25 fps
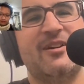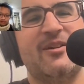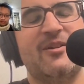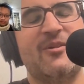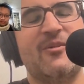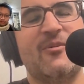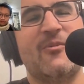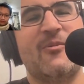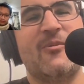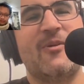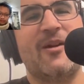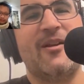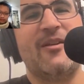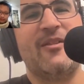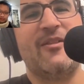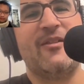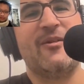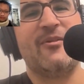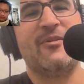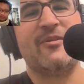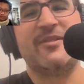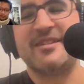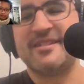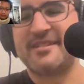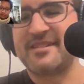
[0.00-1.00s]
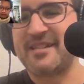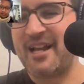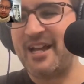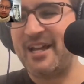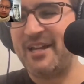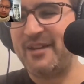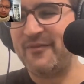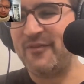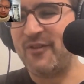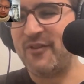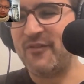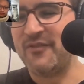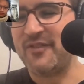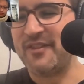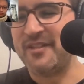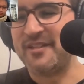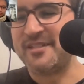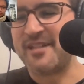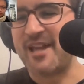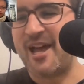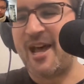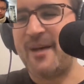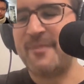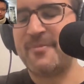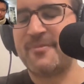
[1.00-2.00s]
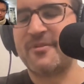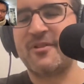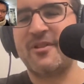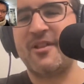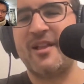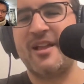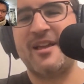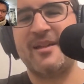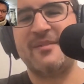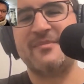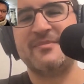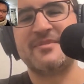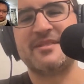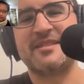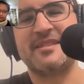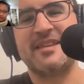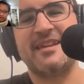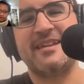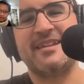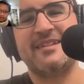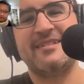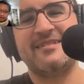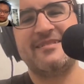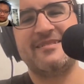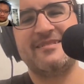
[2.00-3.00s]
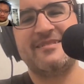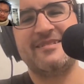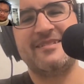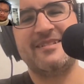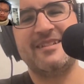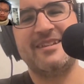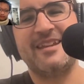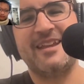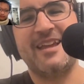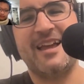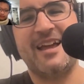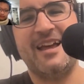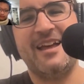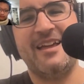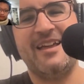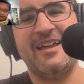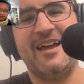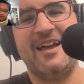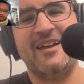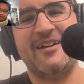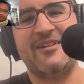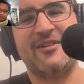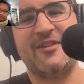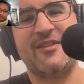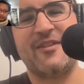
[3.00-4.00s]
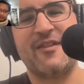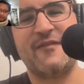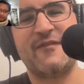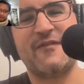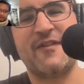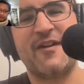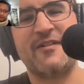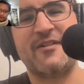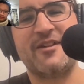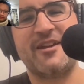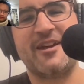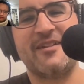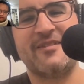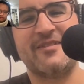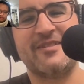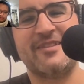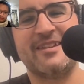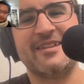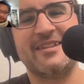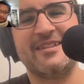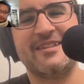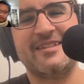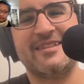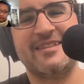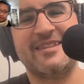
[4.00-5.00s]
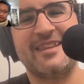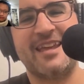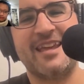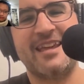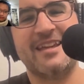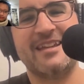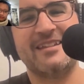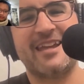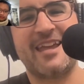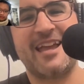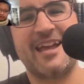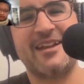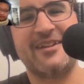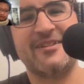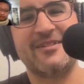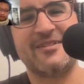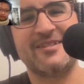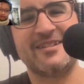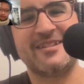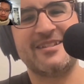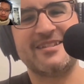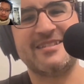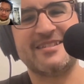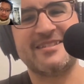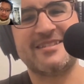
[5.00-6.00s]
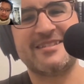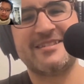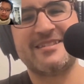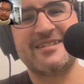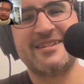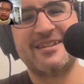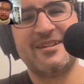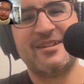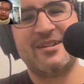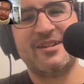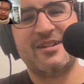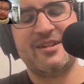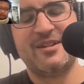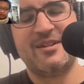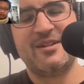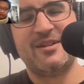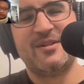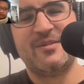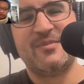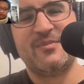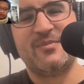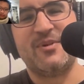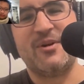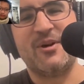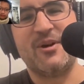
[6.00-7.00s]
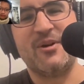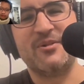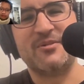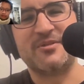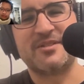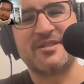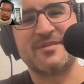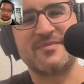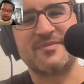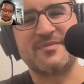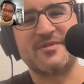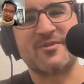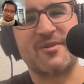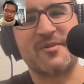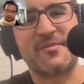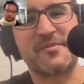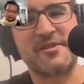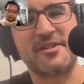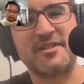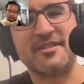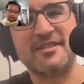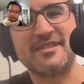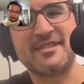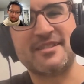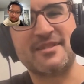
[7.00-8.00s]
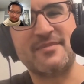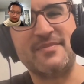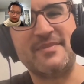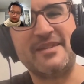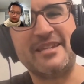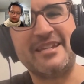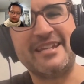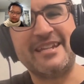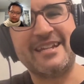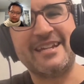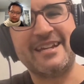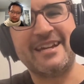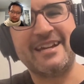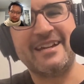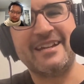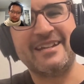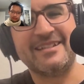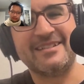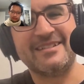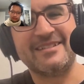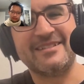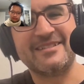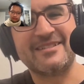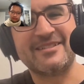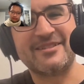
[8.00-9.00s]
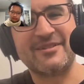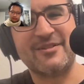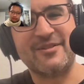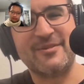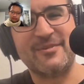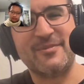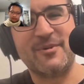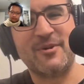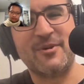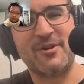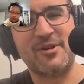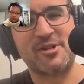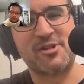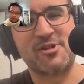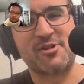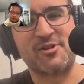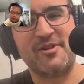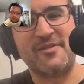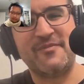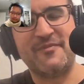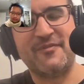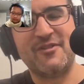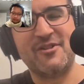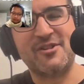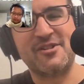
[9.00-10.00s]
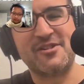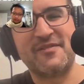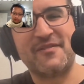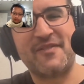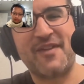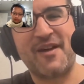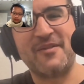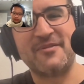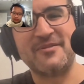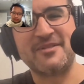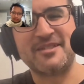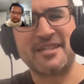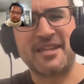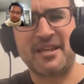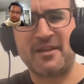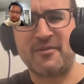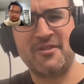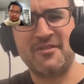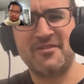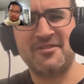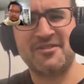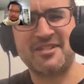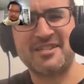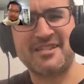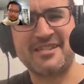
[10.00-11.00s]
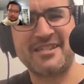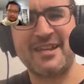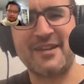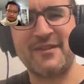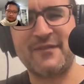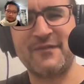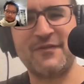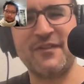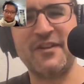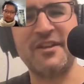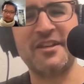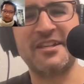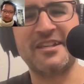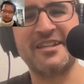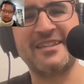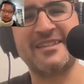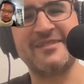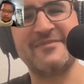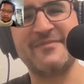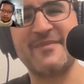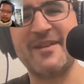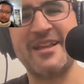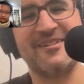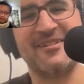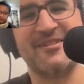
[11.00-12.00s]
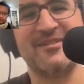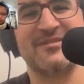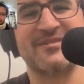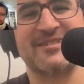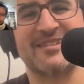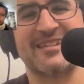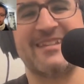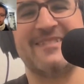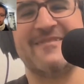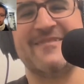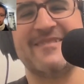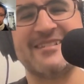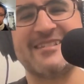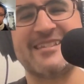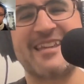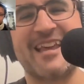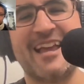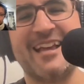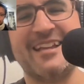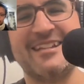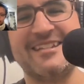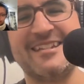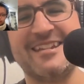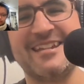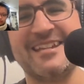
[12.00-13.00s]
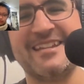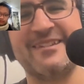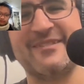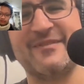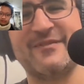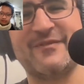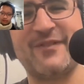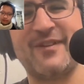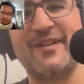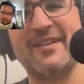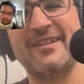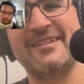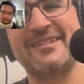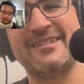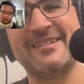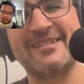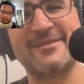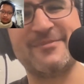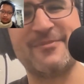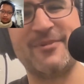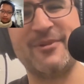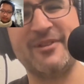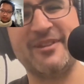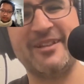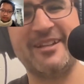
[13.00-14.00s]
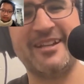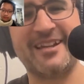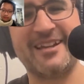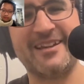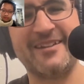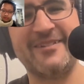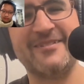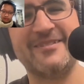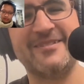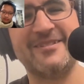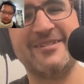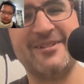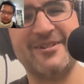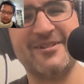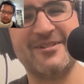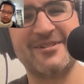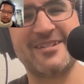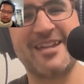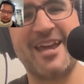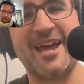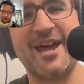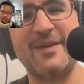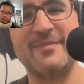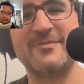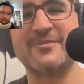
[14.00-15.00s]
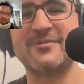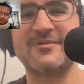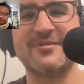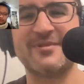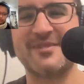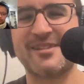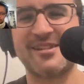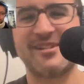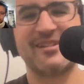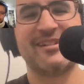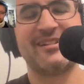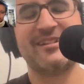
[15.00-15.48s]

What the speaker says: where there are these kind of over the top claims that I don't know, they found out that they had all these pro subscriptions to media, and so the more extreme version of that was like they're just like funding the using USAID to fund Politico and the New York Times, which